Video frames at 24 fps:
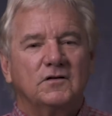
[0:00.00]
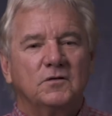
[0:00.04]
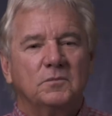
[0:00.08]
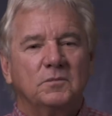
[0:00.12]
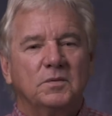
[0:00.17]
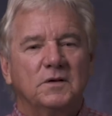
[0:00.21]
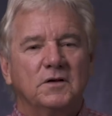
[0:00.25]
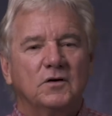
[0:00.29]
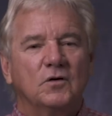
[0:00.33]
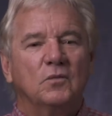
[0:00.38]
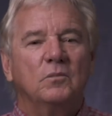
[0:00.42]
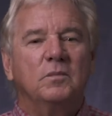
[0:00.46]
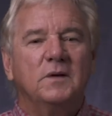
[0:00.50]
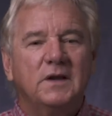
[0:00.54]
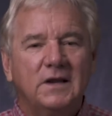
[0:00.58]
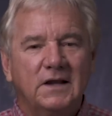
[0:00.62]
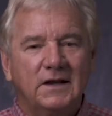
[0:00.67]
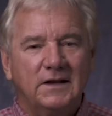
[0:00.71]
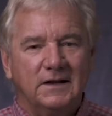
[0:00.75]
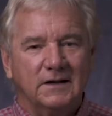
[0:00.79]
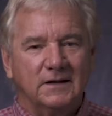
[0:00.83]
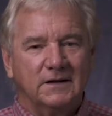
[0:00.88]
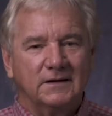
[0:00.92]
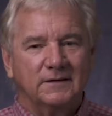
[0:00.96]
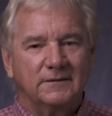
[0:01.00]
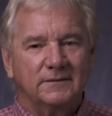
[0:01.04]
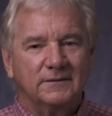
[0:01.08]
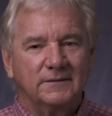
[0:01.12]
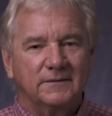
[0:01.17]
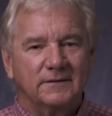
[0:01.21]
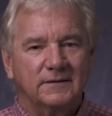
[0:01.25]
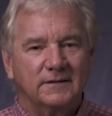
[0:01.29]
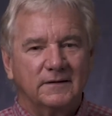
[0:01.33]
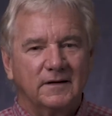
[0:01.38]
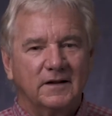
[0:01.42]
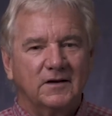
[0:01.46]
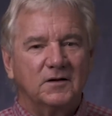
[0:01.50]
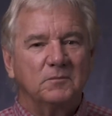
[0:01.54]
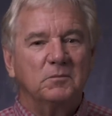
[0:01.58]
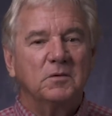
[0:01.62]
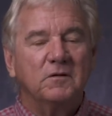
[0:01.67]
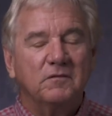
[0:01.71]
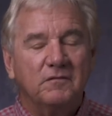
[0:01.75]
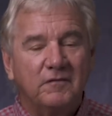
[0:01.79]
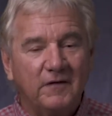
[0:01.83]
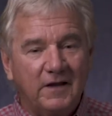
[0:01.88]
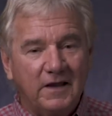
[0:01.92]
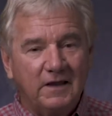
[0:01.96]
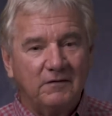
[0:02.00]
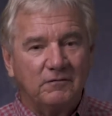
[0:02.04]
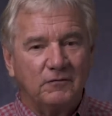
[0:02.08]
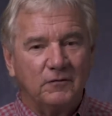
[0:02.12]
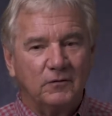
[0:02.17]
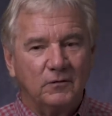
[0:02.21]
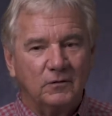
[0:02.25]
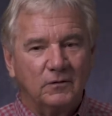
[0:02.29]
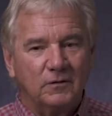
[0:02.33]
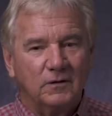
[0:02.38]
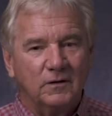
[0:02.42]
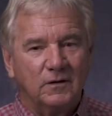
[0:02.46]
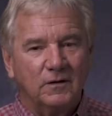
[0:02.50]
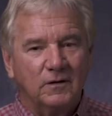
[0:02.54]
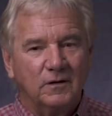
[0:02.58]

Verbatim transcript: to be obedient and to be faithful,